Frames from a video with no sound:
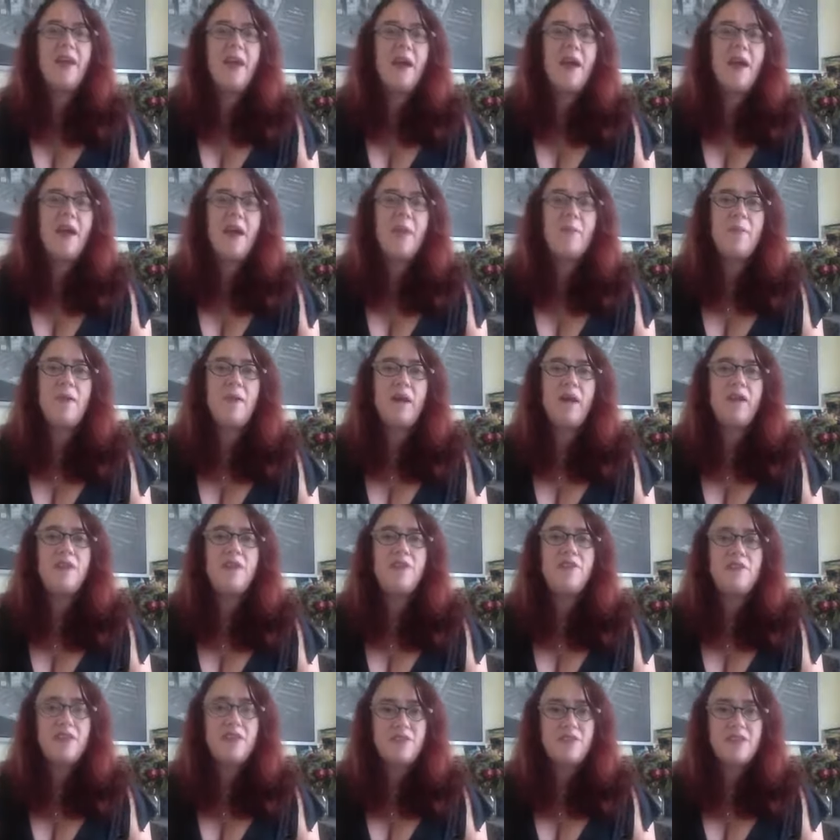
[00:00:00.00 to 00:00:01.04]

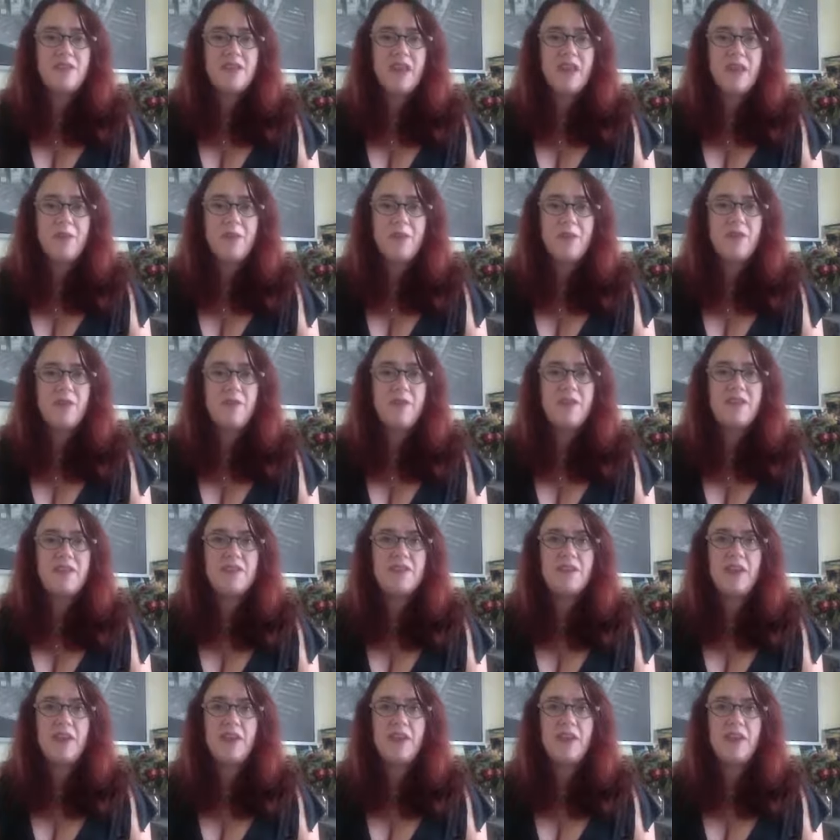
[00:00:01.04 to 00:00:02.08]
On Tuesday, I'm going to be
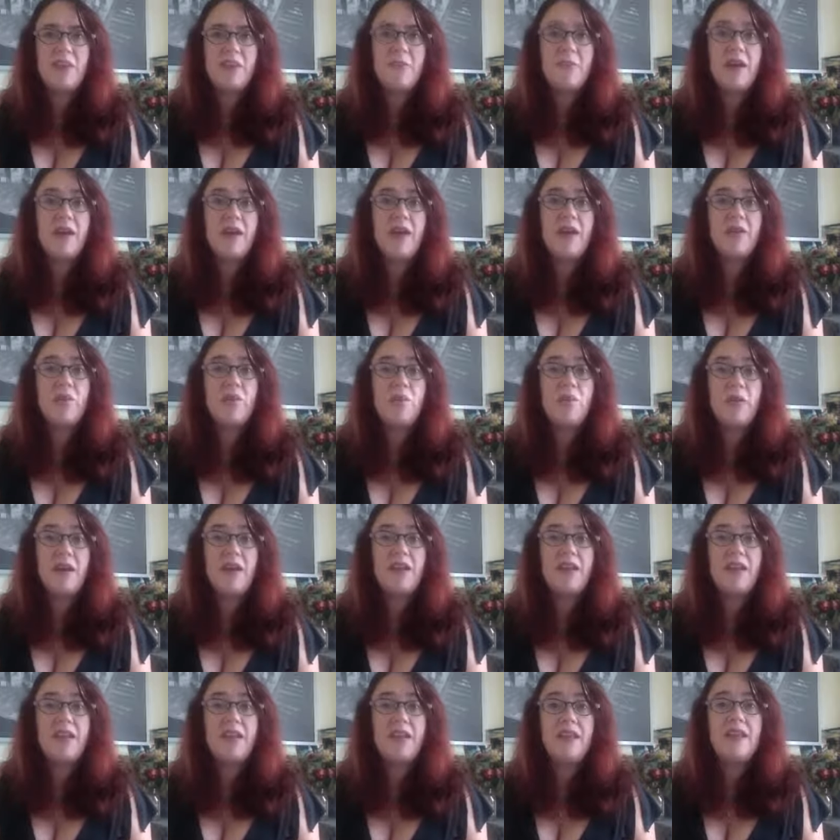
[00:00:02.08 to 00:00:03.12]
starting my
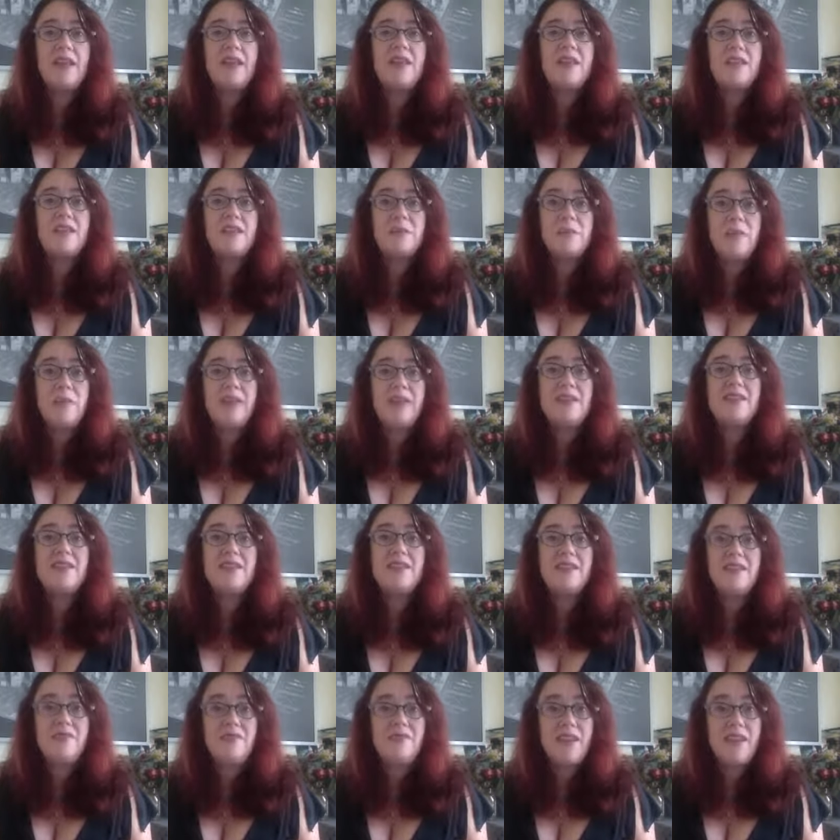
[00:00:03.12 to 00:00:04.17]
weekly Spyce
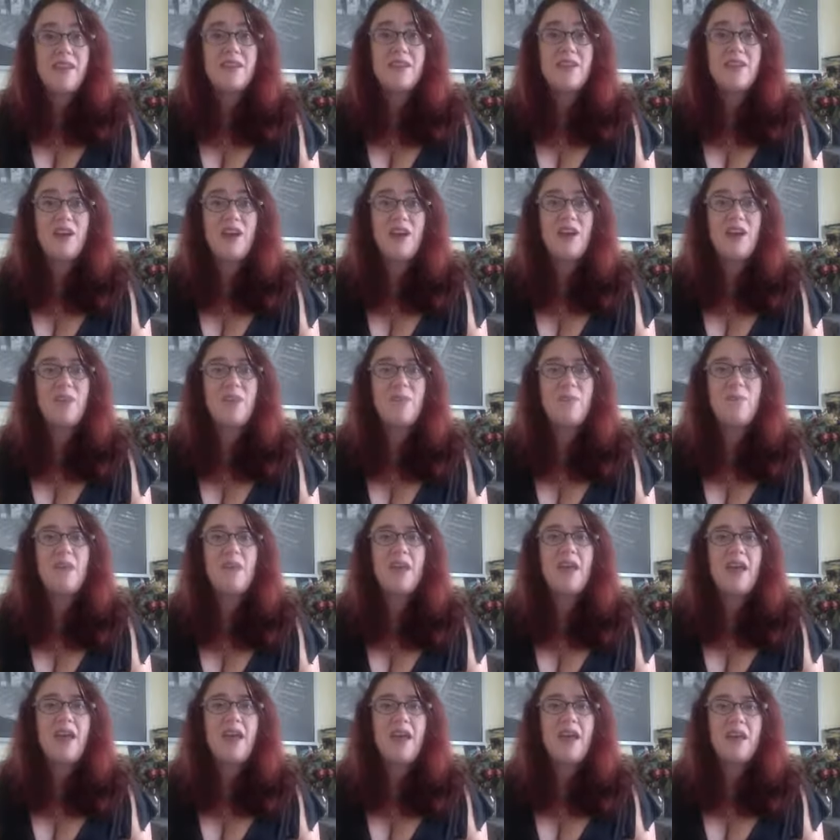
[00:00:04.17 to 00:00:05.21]
advice column.
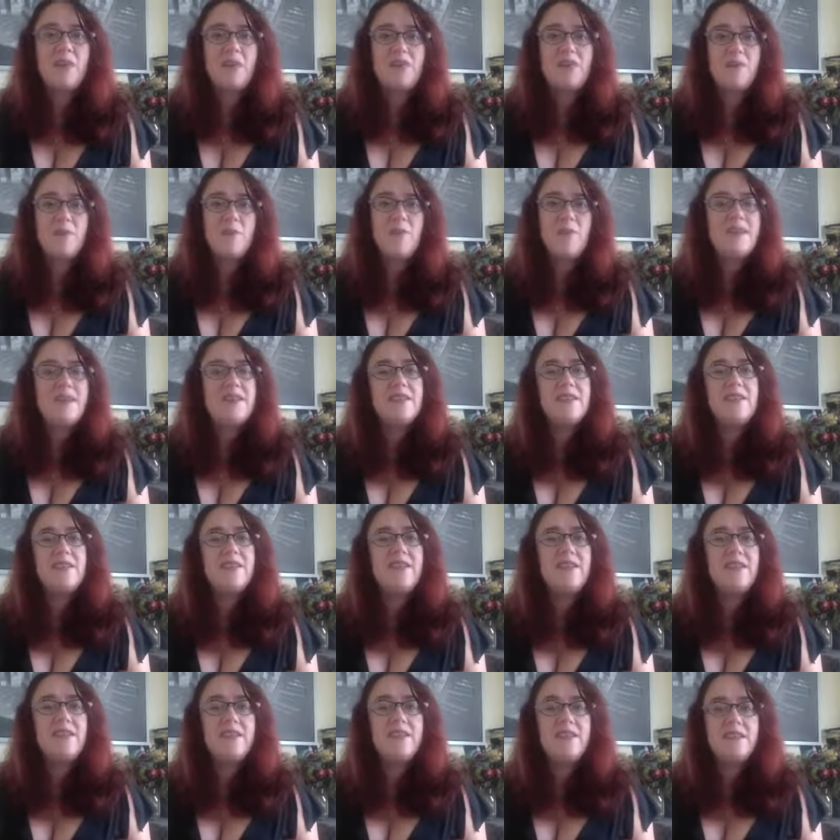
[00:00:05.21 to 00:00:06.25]
And so
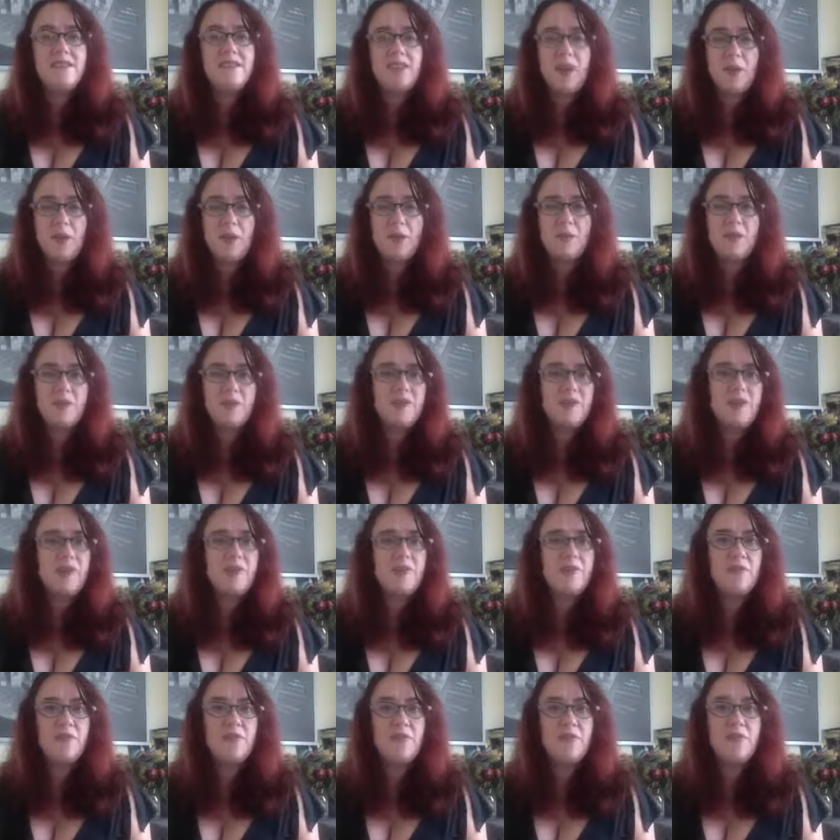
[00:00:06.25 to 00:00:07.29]
basically, this is an opportunity
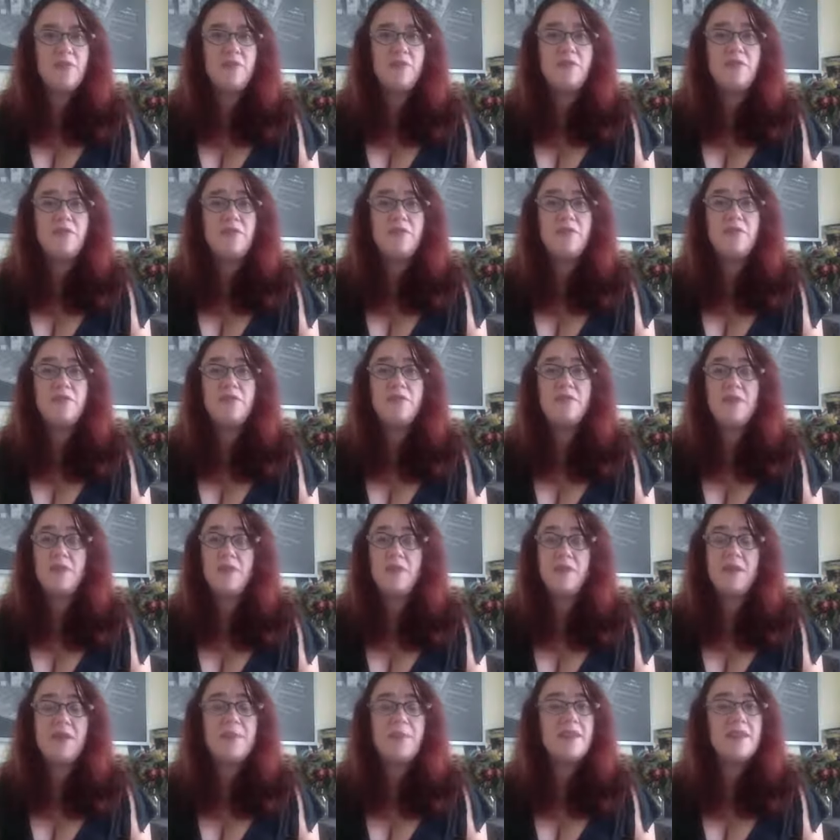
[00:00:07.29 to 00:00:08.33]
for you to
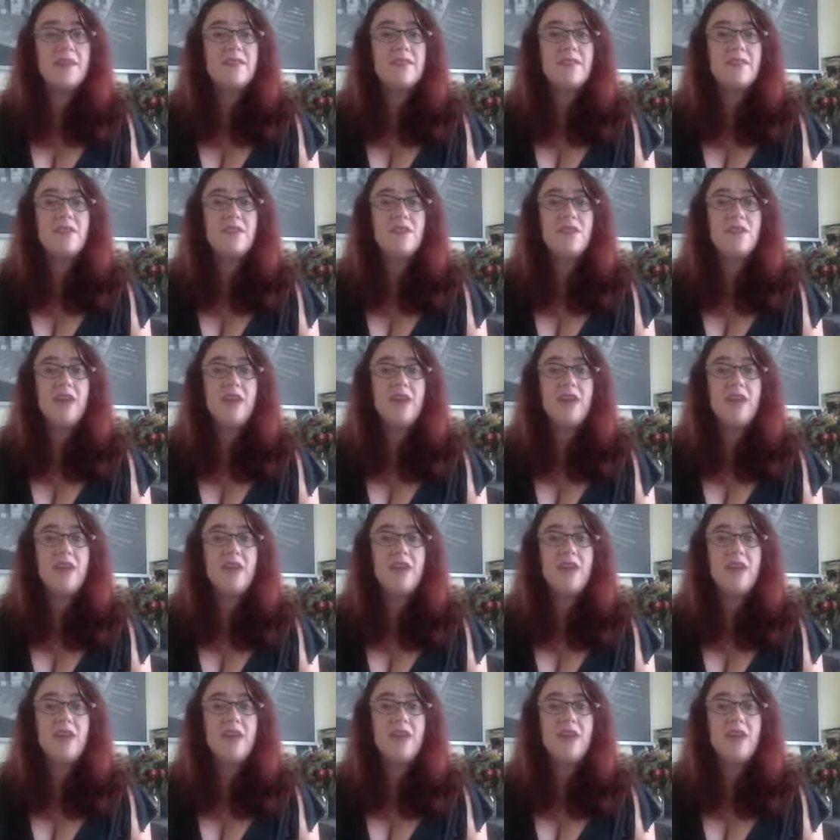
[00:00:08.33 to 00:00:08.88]
send me a message